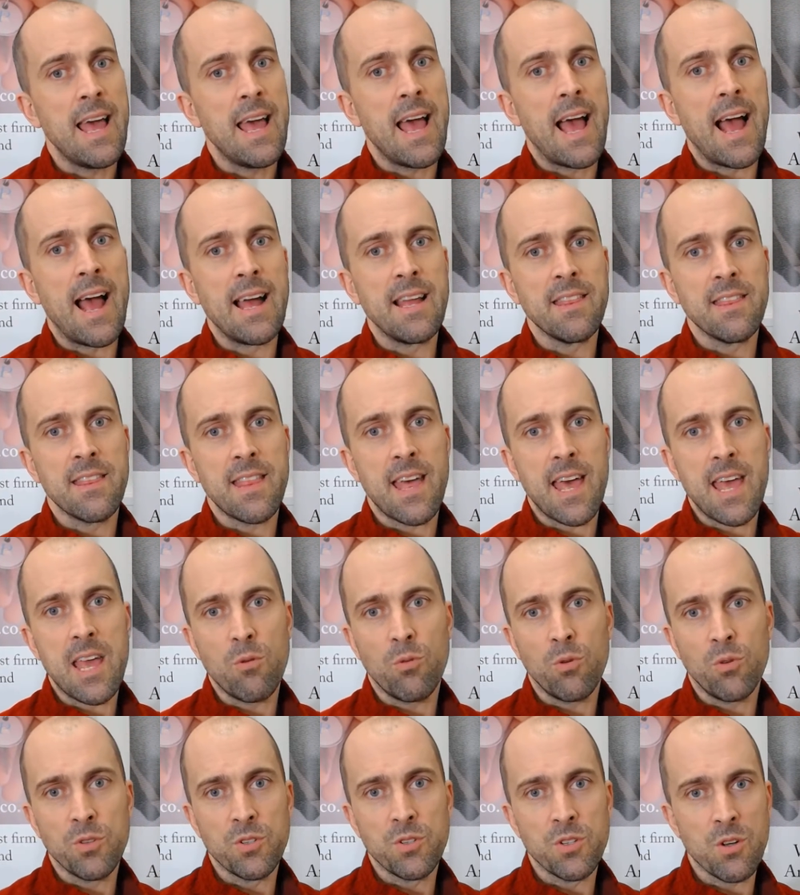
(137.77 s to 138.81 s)
and they
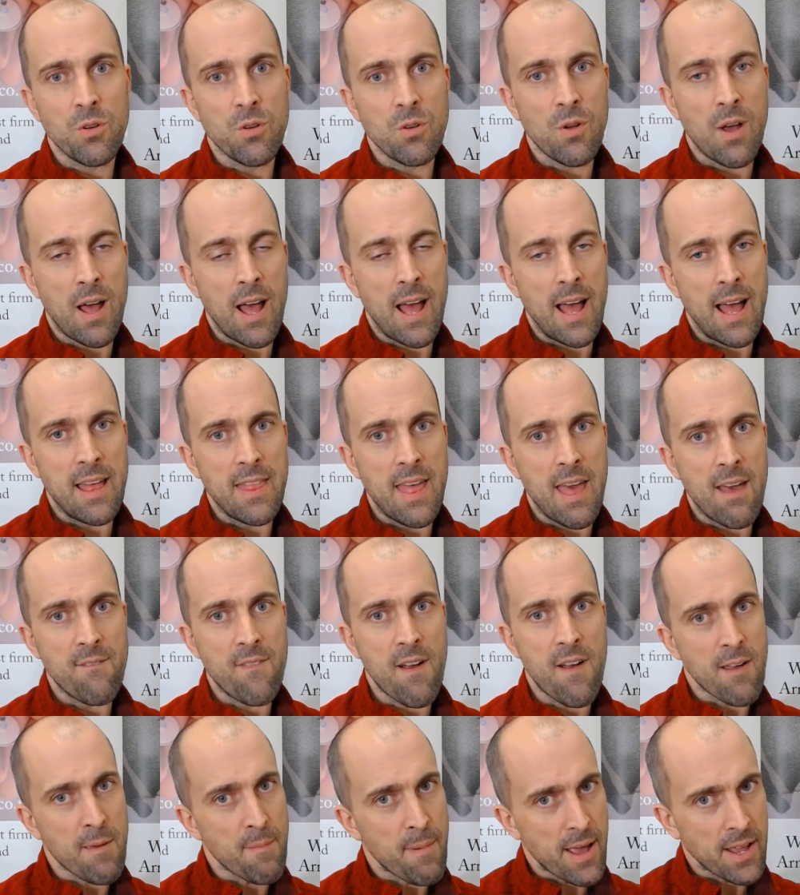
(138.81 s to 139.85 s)
will do their
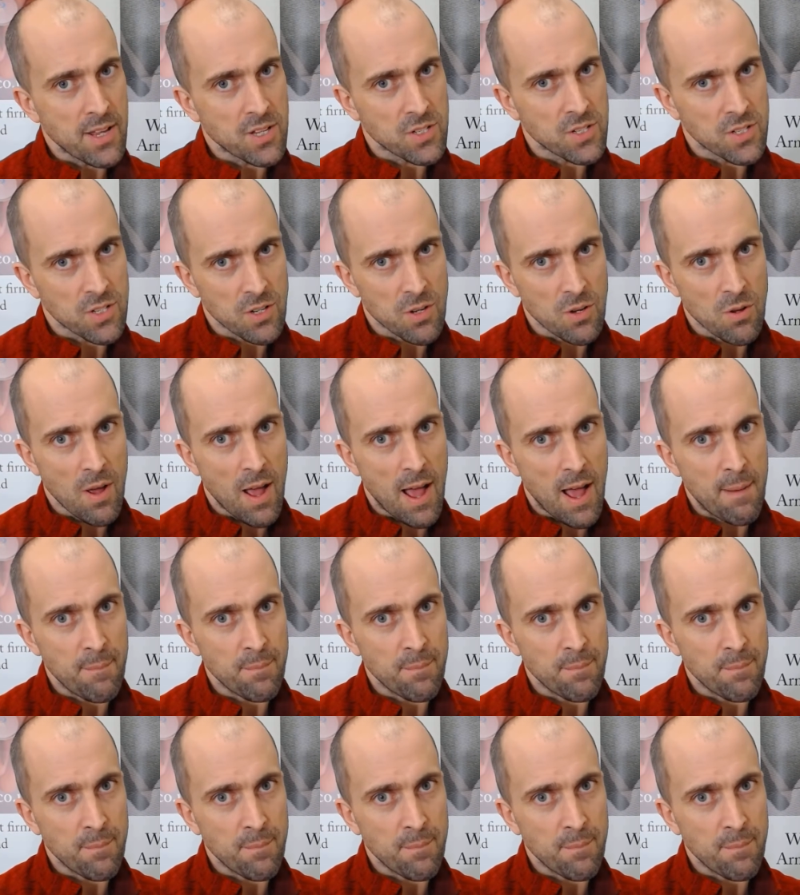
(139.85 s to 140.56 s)
very best to